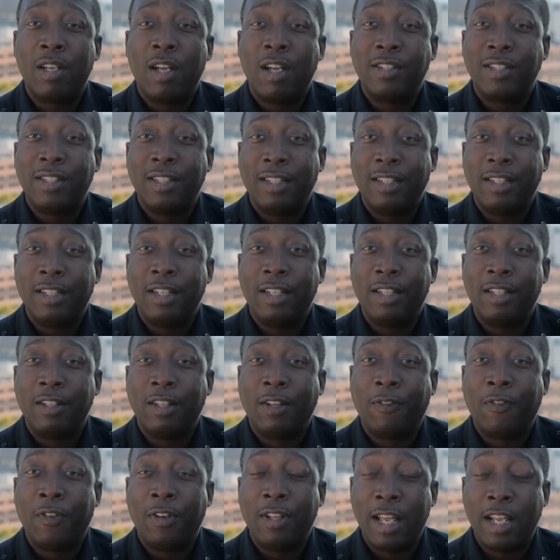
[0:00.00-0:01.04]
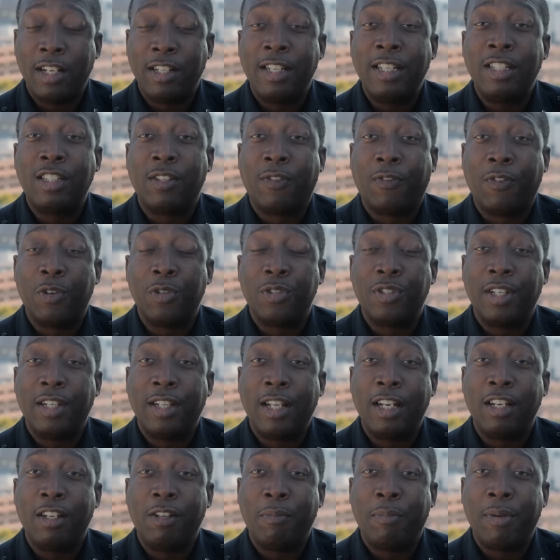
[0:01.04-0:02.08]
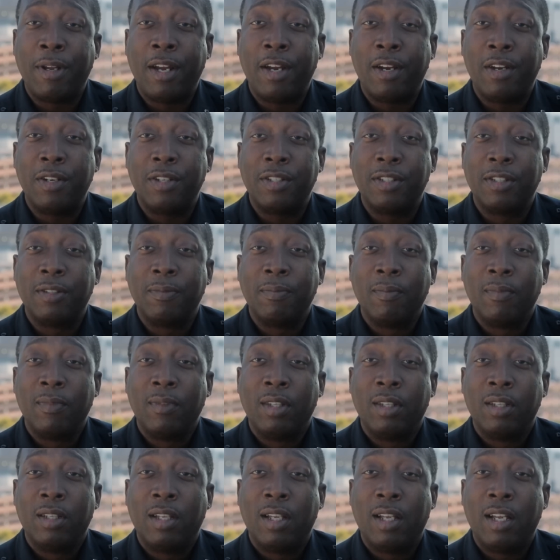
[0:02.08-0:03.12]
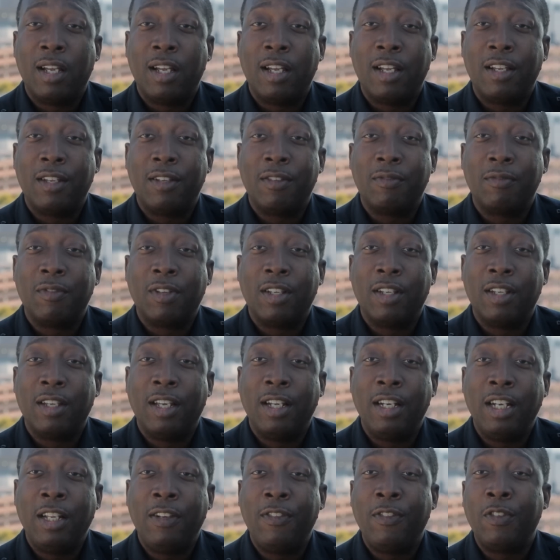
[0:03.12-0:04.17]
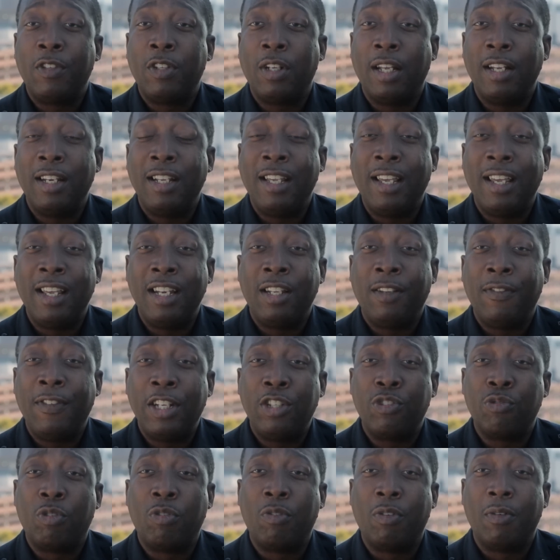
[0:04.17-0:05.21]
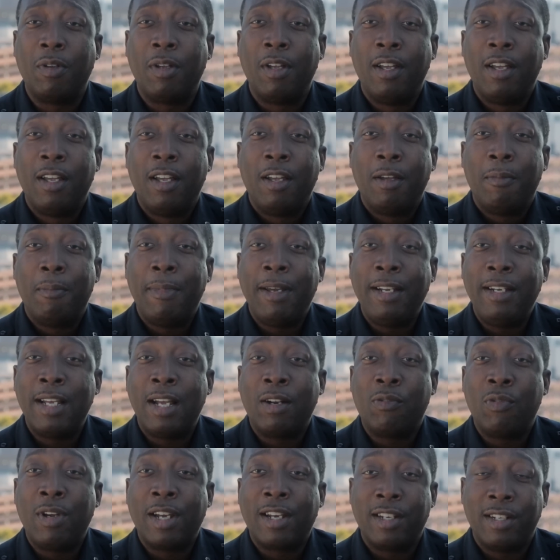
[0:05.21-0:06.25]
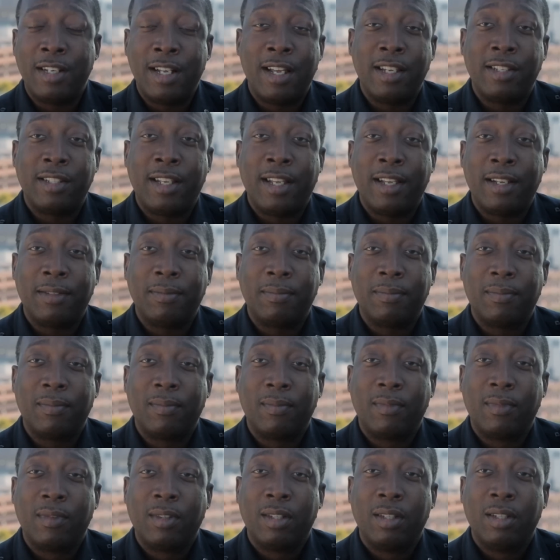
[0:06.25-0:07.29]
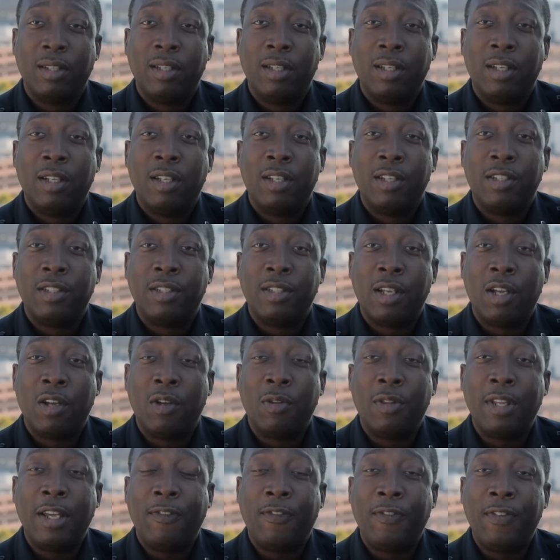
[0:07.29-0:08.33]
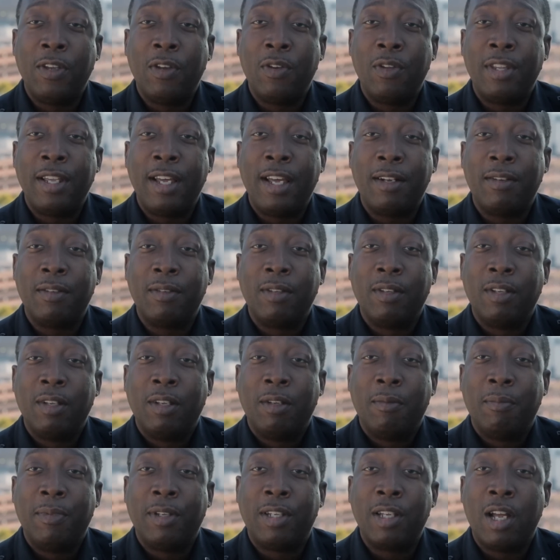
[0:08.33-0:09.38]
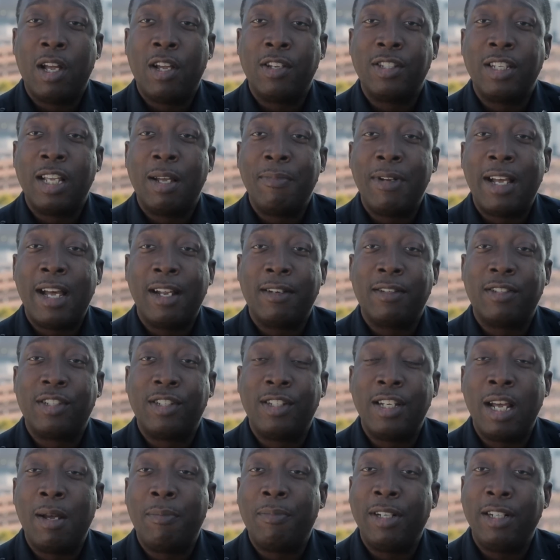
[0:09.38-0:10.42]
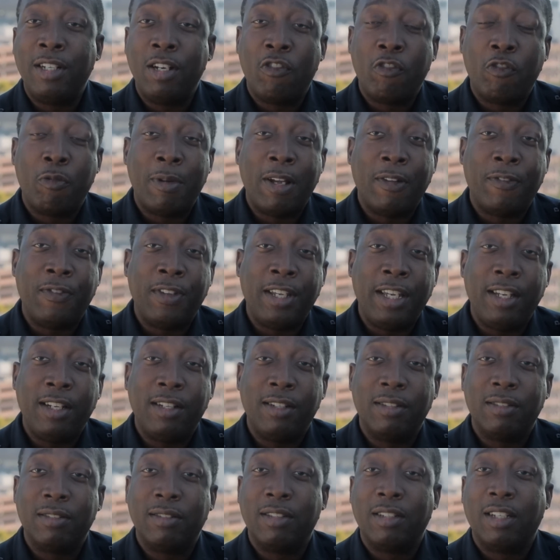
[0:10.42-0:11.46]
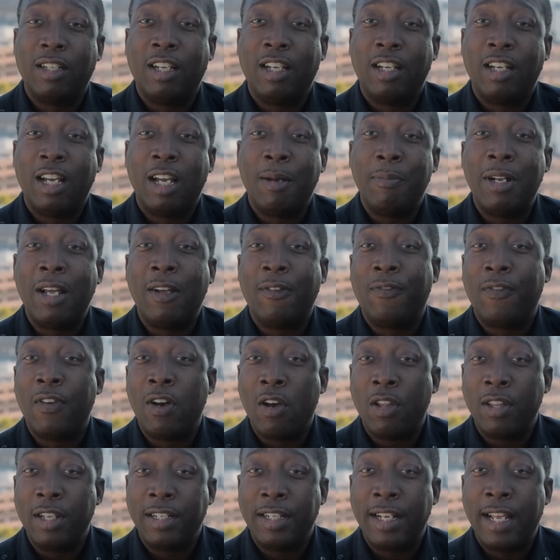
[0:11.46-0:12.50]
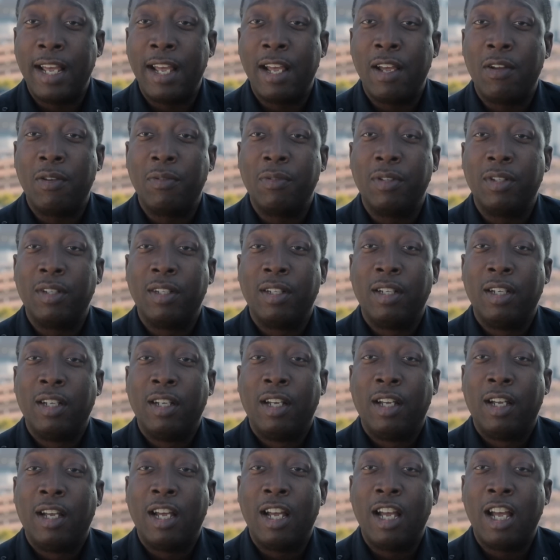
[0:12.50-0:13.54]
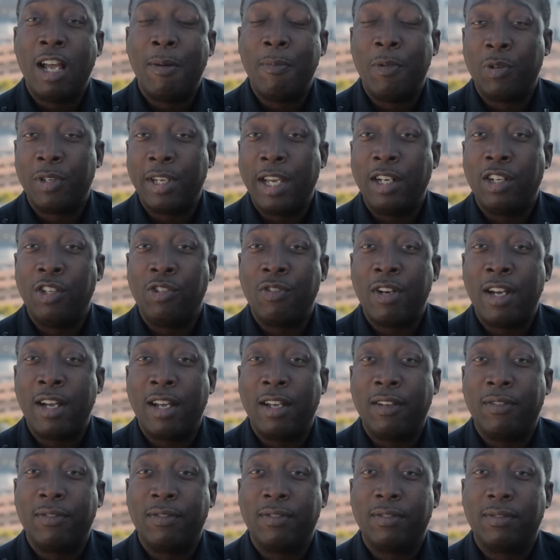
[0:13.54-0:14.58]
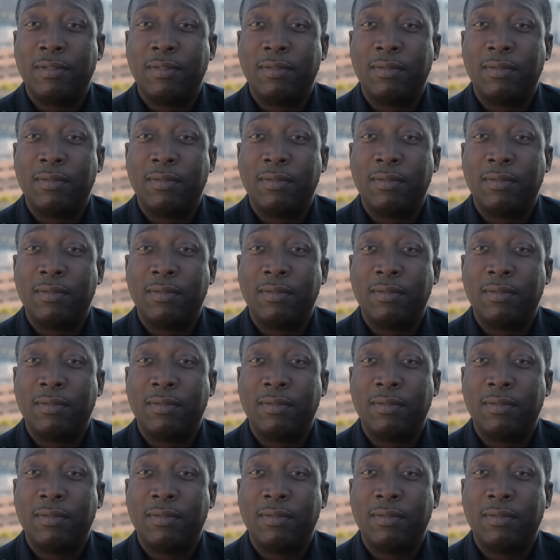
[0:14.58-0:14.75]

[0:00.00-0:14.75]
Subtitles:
because that is the first thing that it impairs, an individual may not recognize that. So they feel that because I'm not stumbling over my feet, I'm not falling down, I'm okay to drive.